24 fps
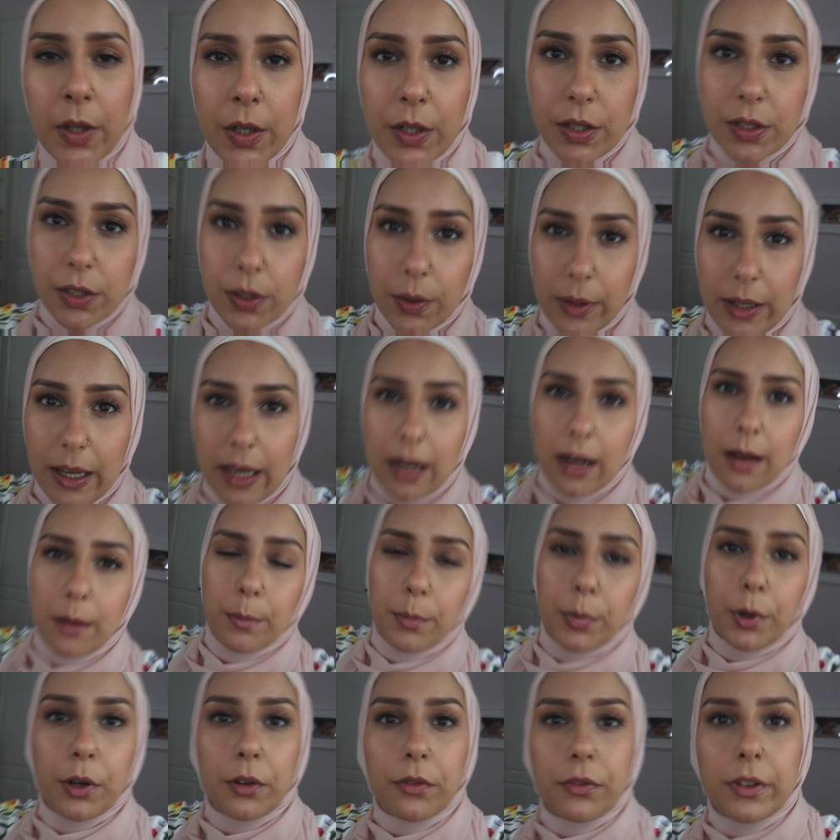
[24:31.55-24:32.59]
So again, I'm
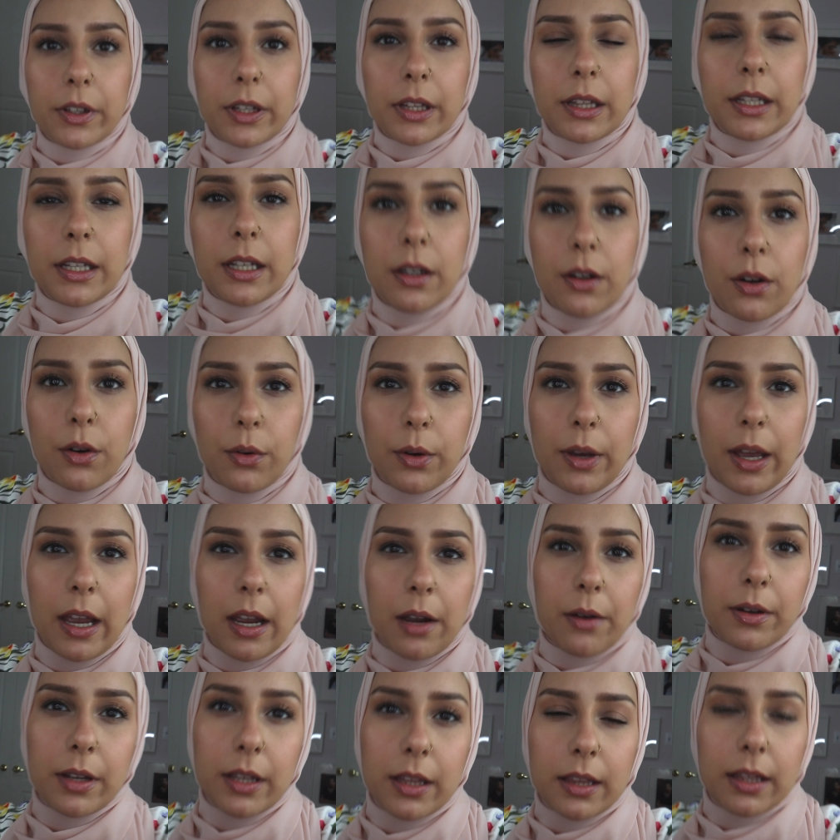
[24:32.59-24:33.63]
perfectly okay
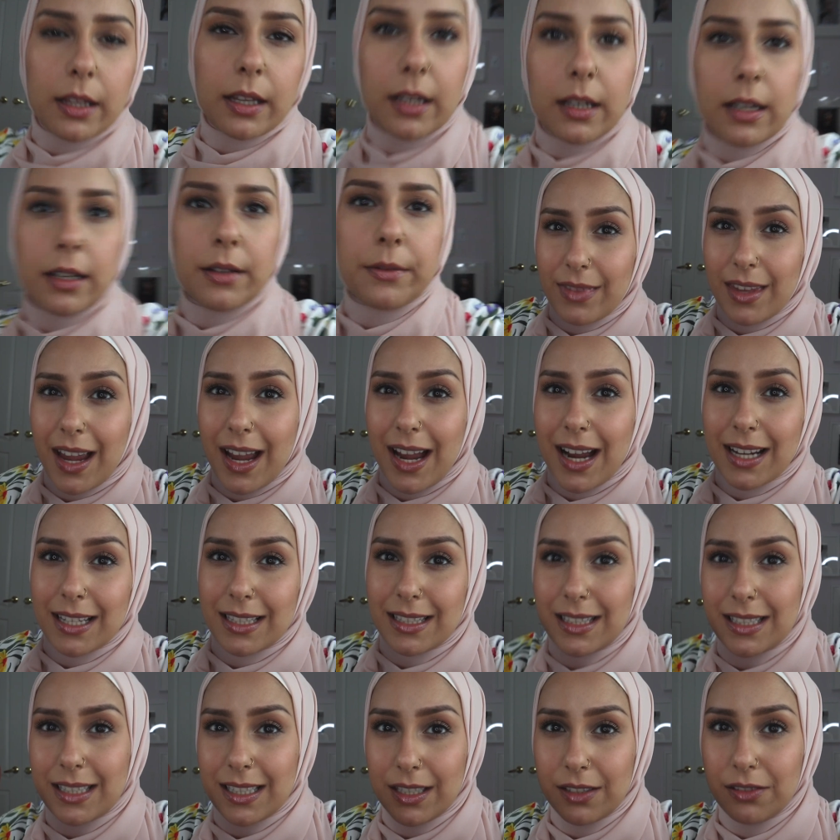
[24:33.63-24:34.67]
with it. I
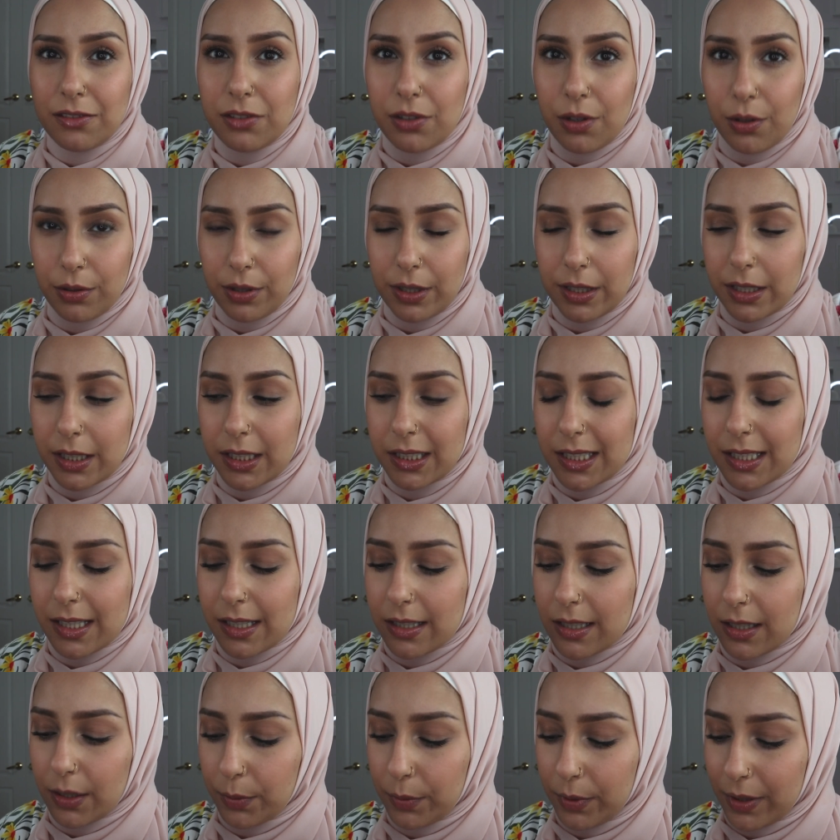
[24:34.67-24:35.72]
did
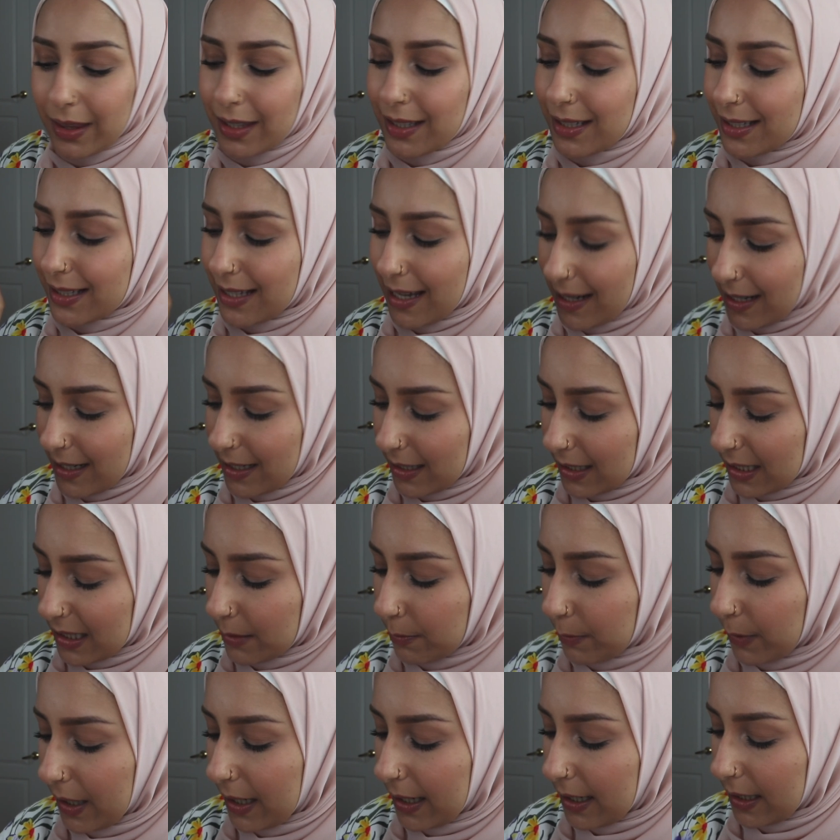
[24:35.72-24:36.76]
notice with the setting
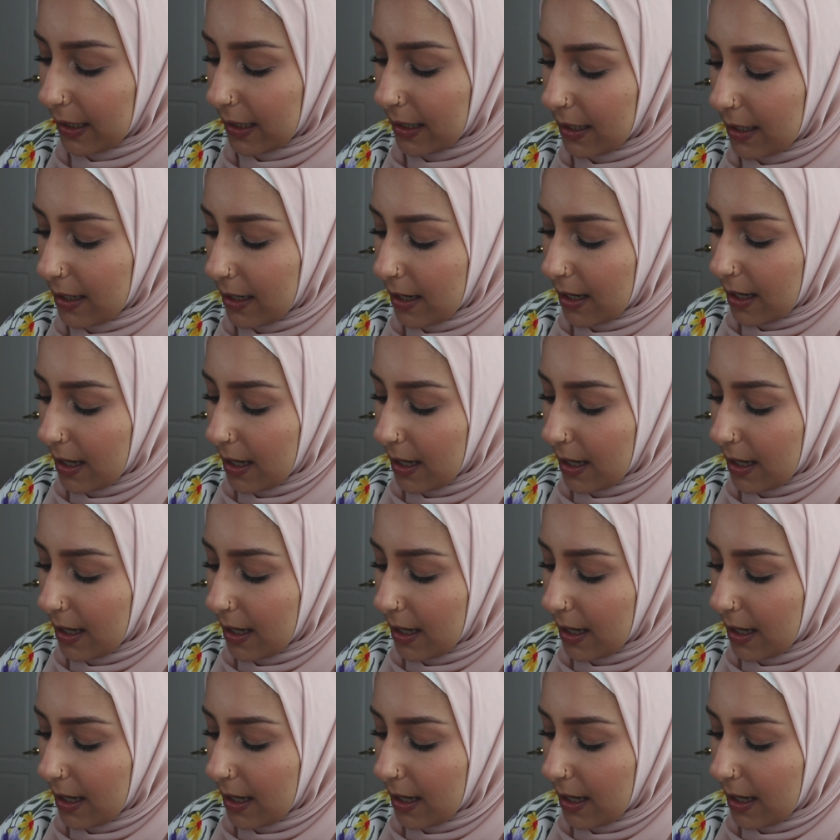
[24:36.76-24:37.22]
spray,